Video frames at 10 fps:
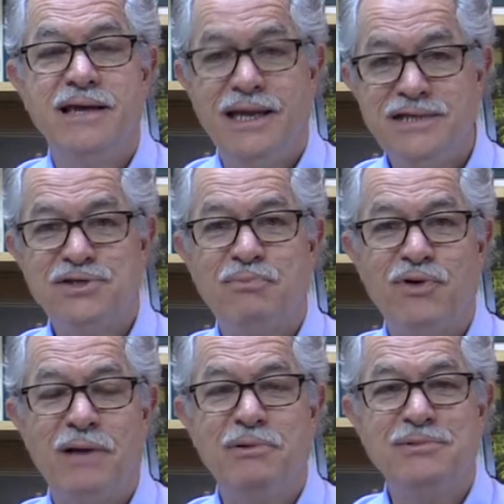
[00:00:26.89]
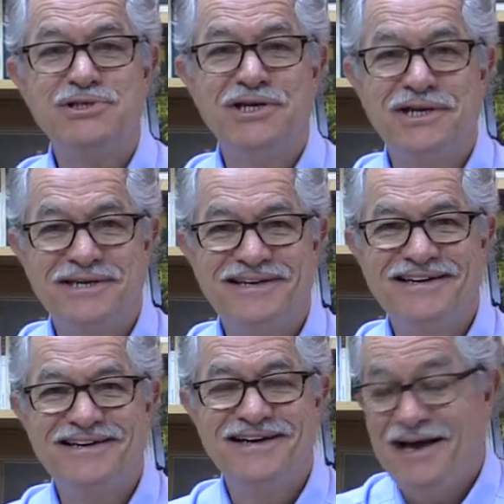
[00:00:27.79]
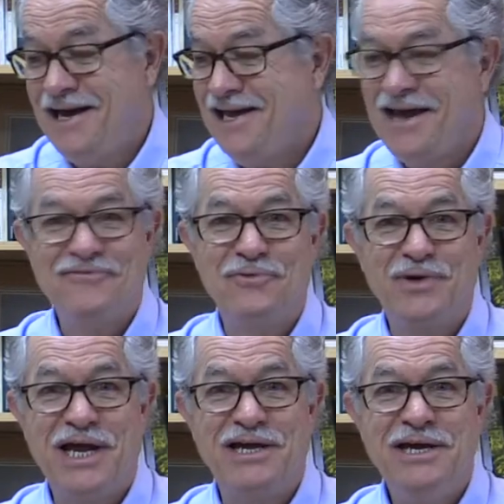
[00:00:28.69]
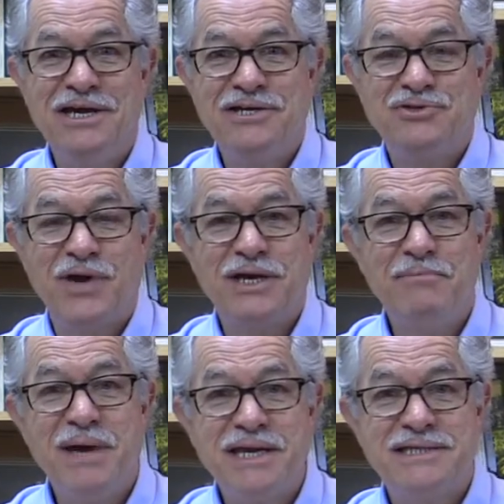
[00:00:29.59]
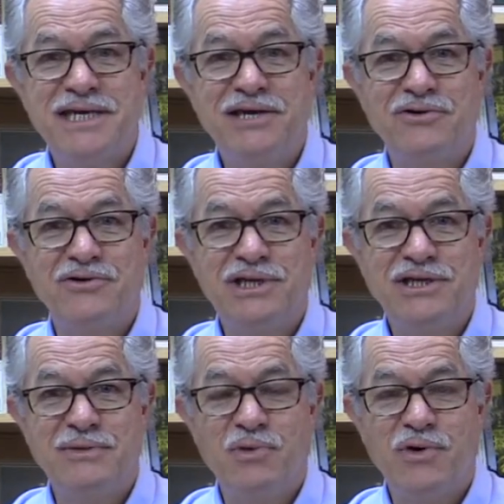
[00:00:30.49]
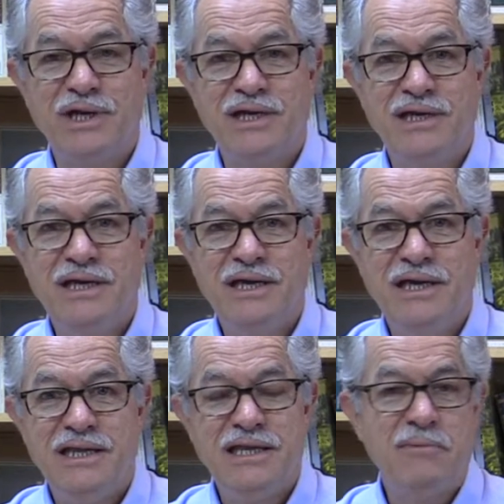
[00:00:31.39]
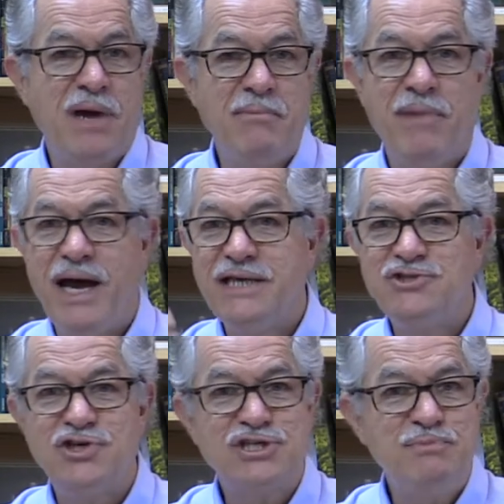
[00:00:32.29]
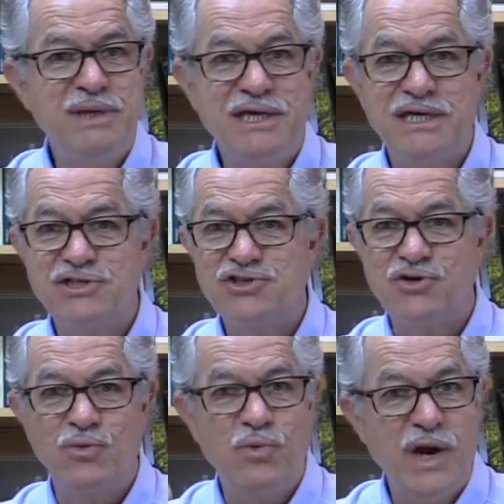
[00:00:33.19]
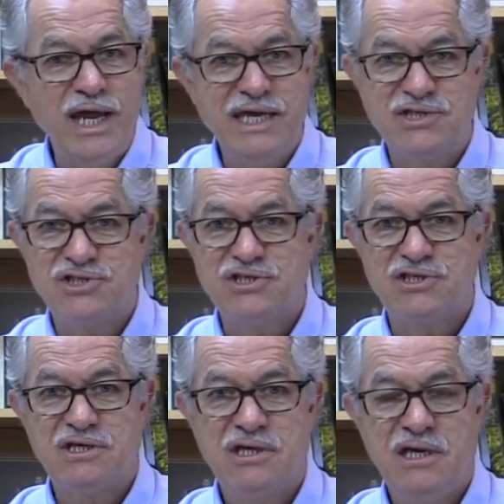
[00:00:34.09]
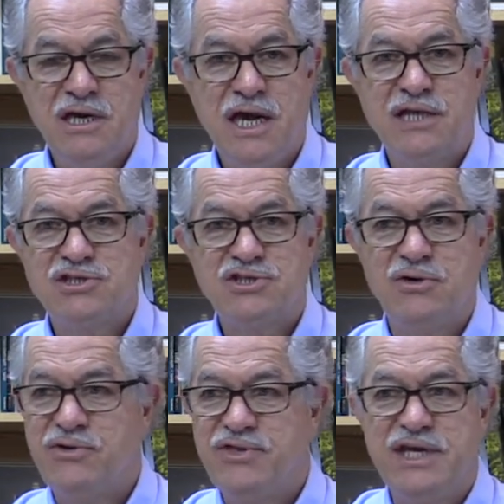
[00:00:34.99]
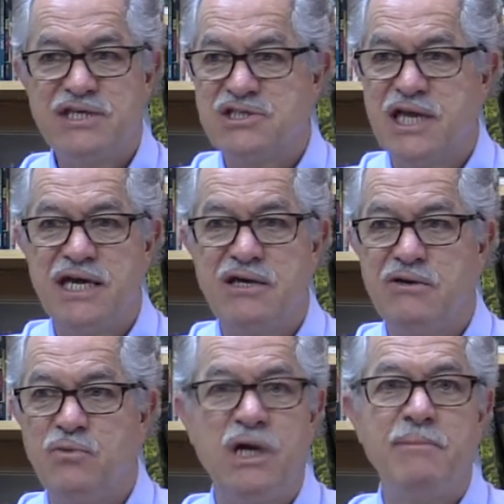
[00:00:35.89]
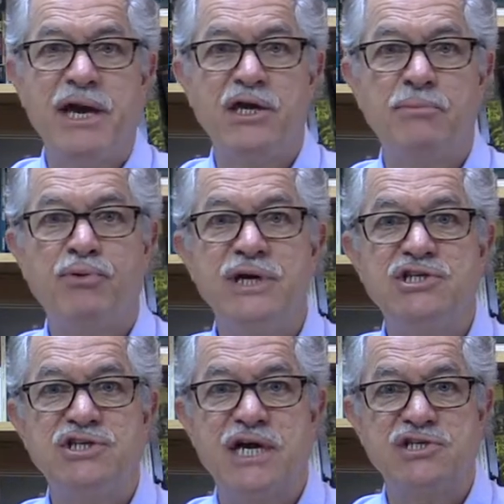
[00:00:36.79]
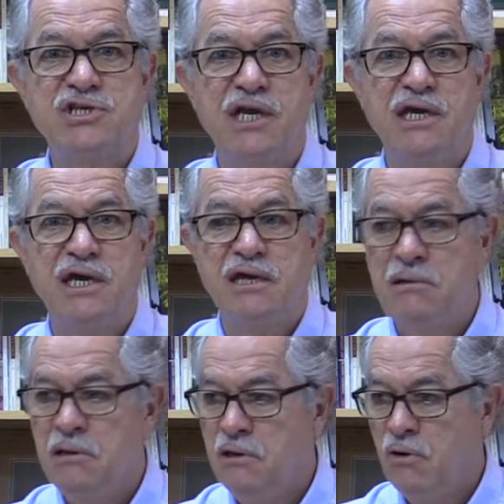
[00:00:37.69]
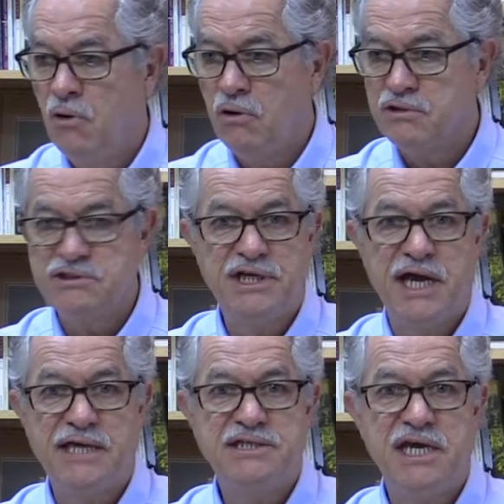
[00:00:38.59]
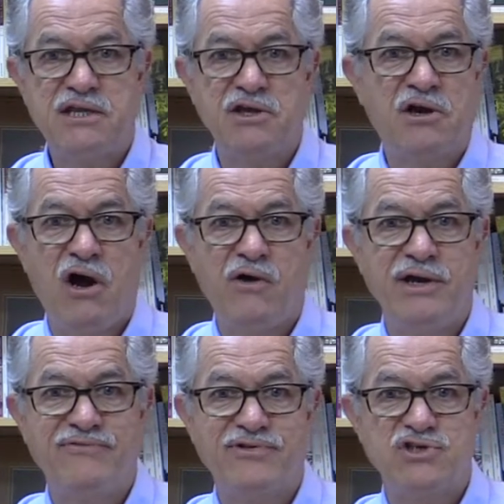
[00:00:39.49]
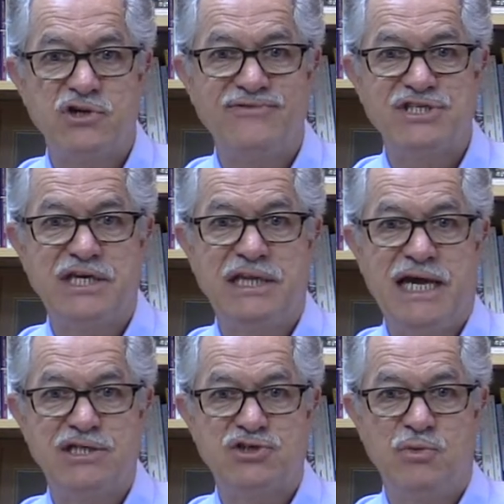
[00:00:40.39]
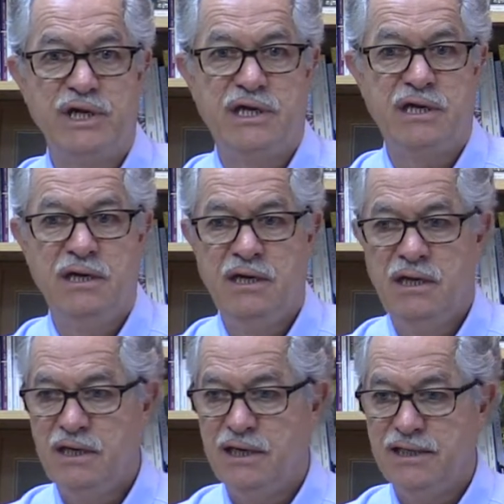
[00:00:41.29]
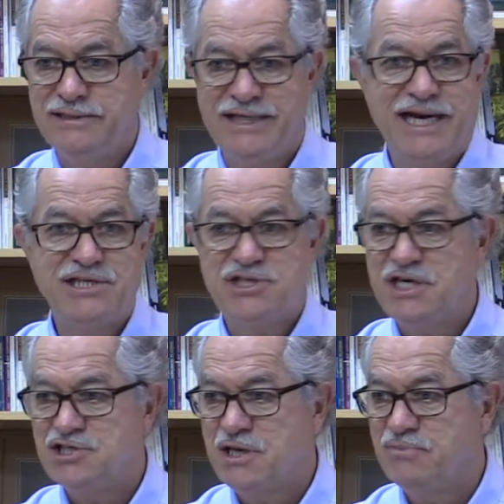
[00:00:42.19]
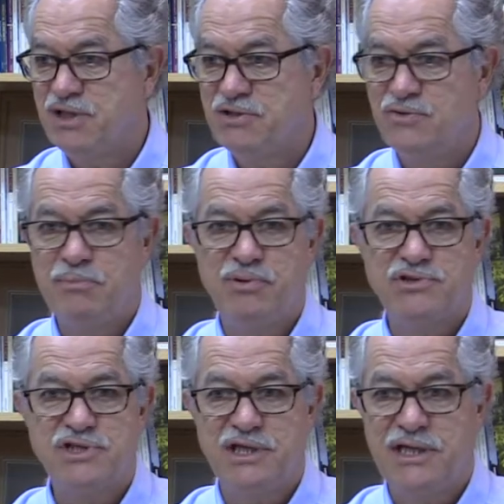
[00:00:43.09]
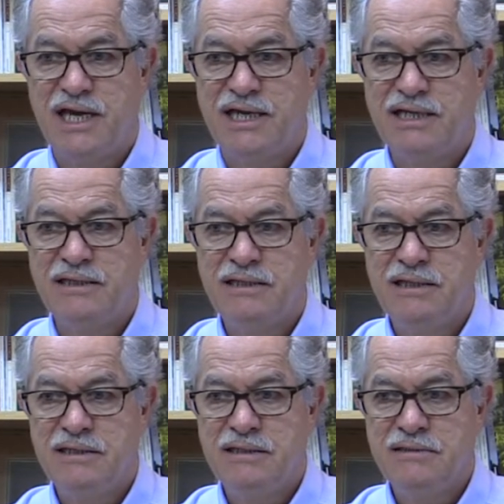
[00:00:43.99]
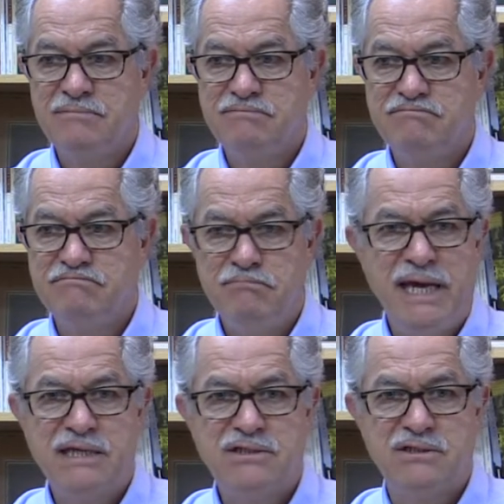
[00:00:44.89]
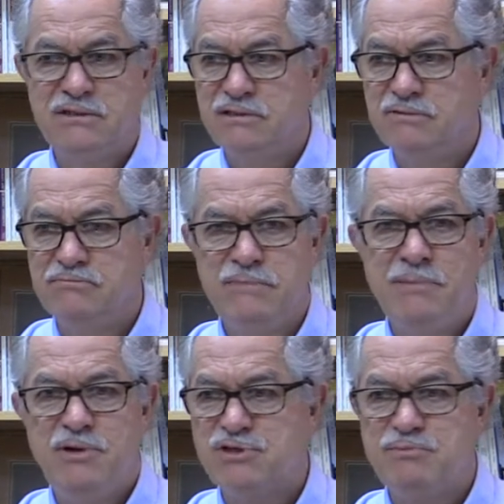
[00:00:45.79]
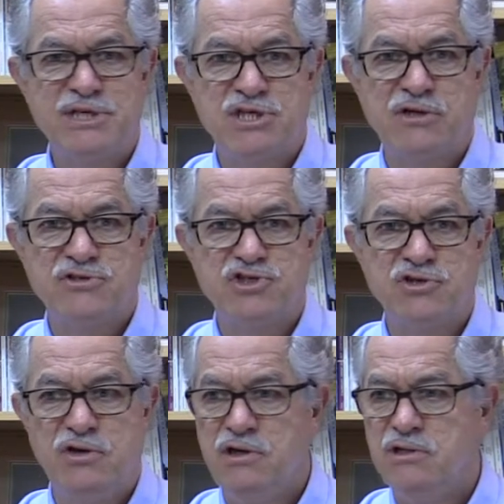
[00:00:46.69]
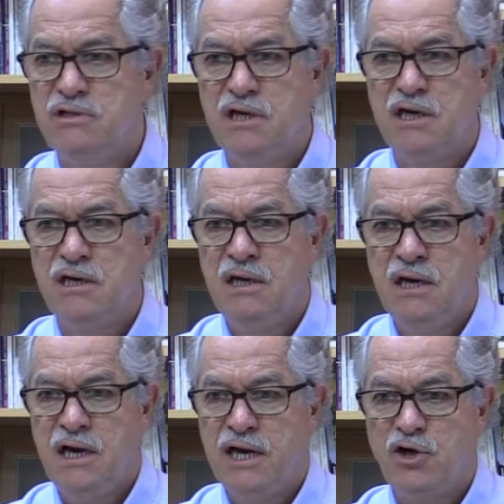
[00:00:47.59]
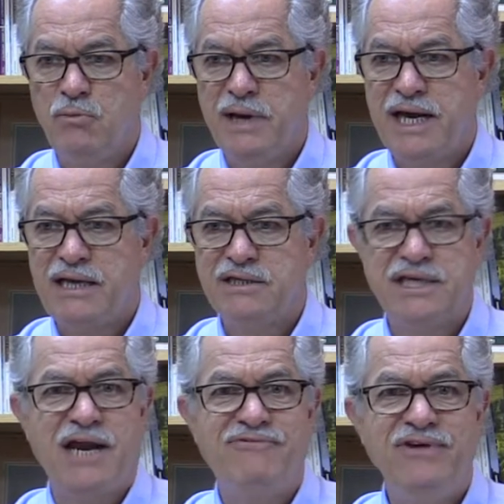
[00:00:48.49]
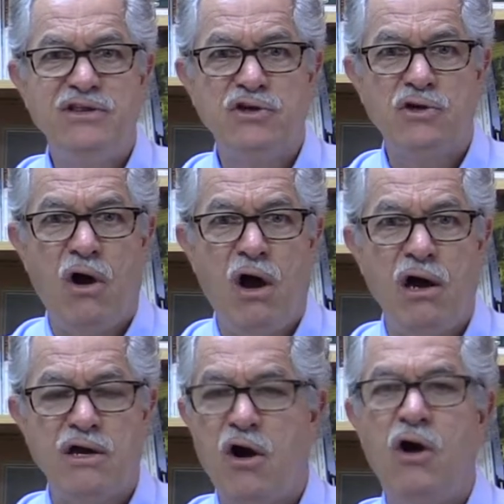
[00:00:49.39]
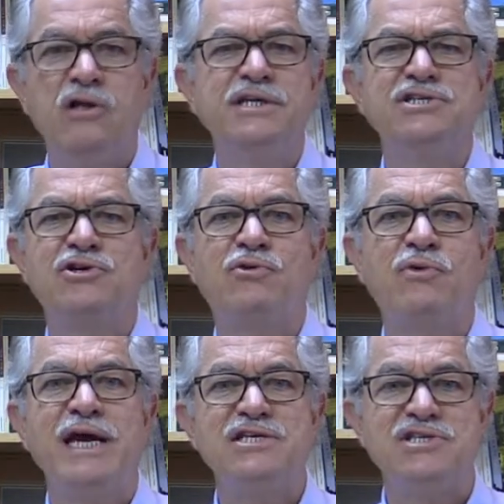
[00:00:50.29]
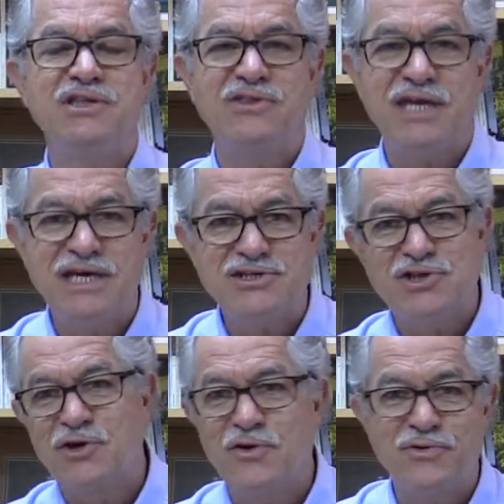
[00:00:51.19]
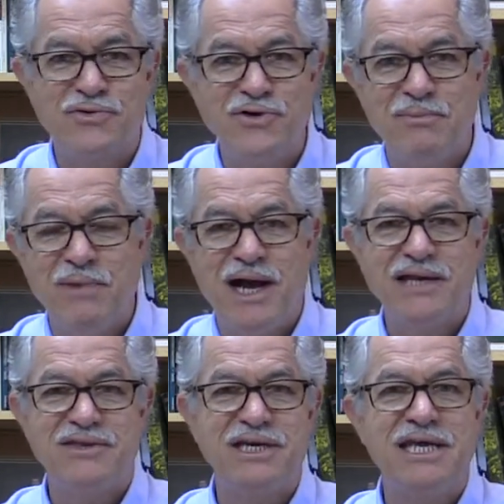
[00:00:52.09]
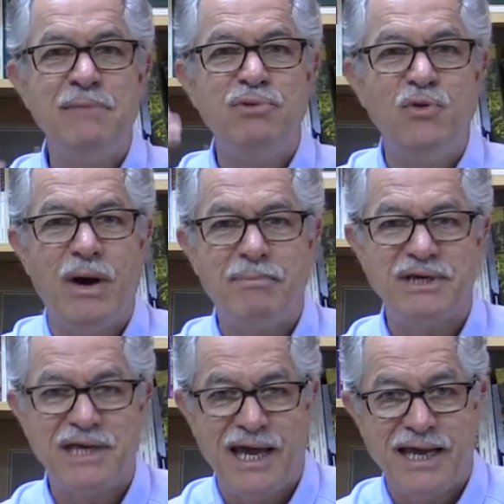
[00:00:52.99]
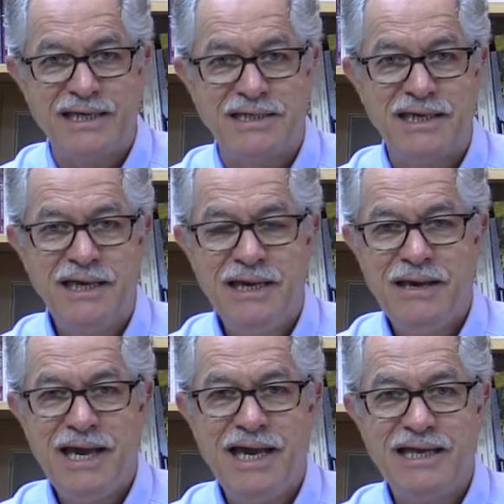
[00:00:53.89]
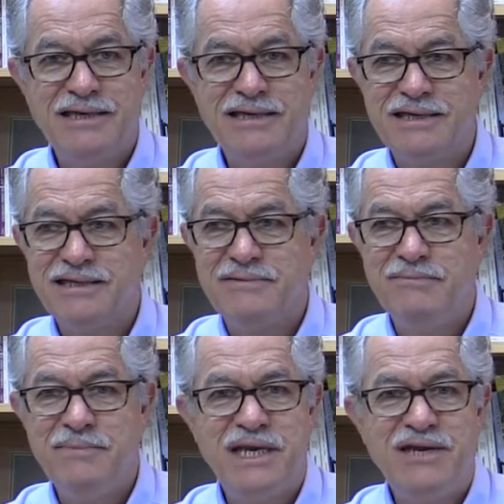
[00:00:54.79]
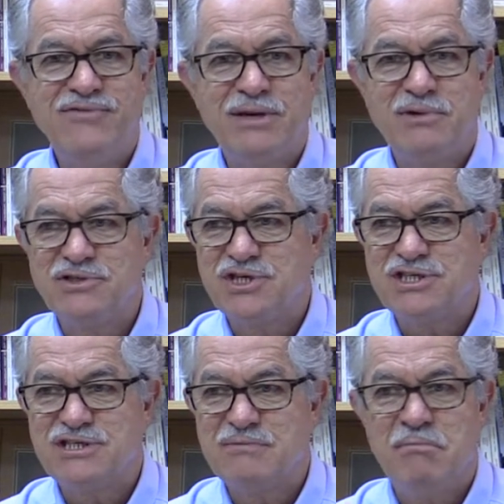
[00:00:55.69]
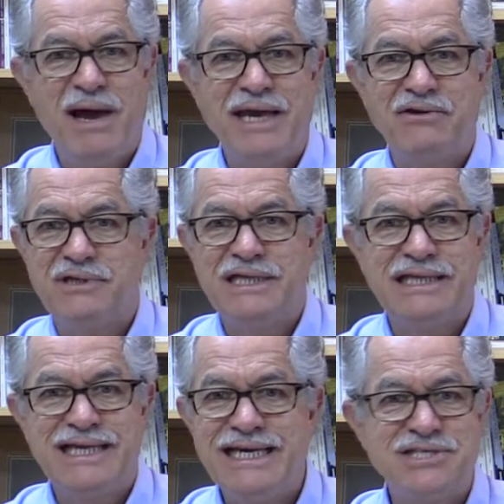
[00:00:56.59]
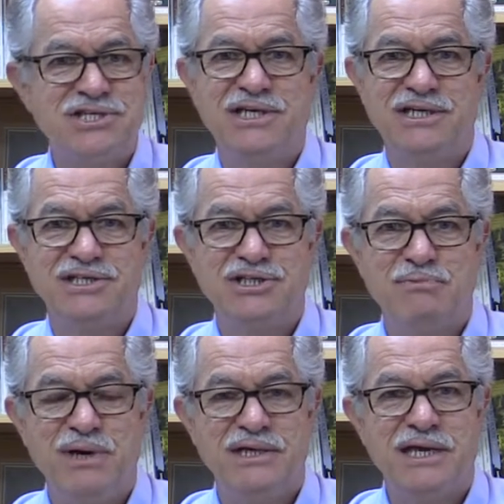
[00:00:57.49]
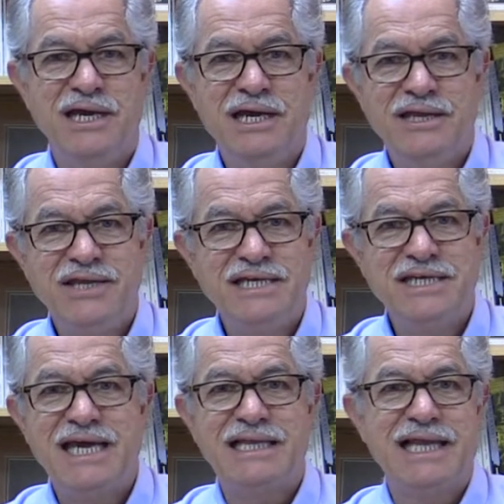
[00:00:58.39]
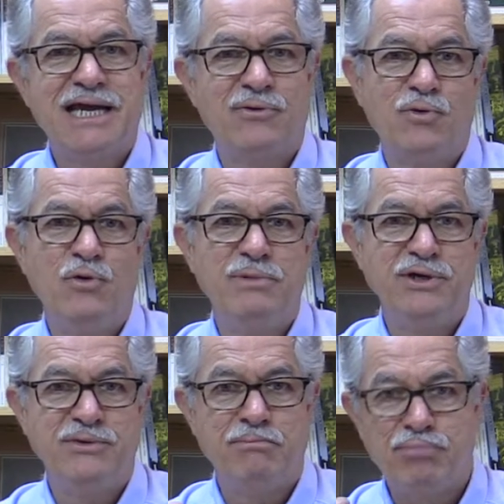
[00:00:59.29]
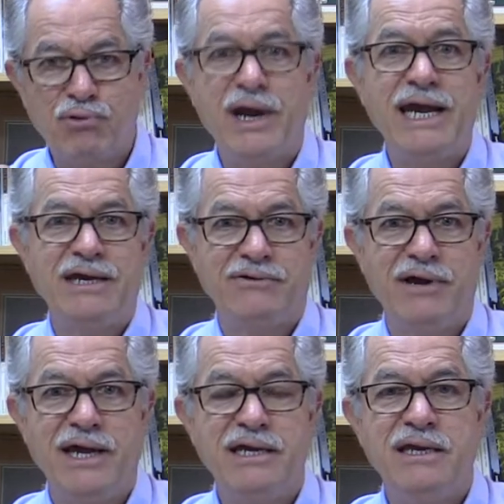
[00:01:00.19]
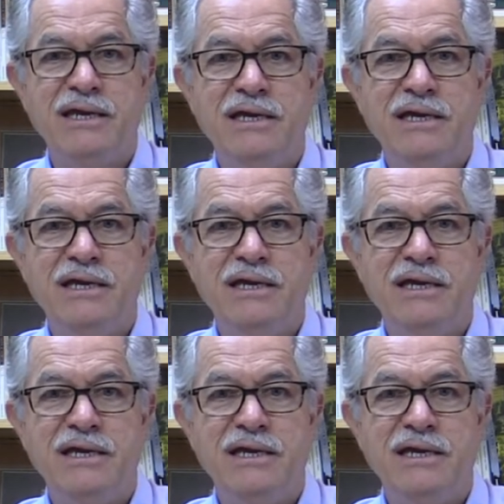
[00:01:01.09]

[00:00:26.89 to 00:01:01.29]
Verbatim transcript: That is a problem, isn't it? I have it when I try to meditate early in the morning that my mind just begins to race. And so things like, what am I going to preach next Sunday? Or did I take the car in for servicing last week? Uh, did I say something to a person that I meant or maybe it was misunderstood? Uh, I go back and did I feed the dog? All these crazy things that go through your mind that keep you up at night. And uh, many of them are just minor little incidents, but they take a lot of room in your brain, right?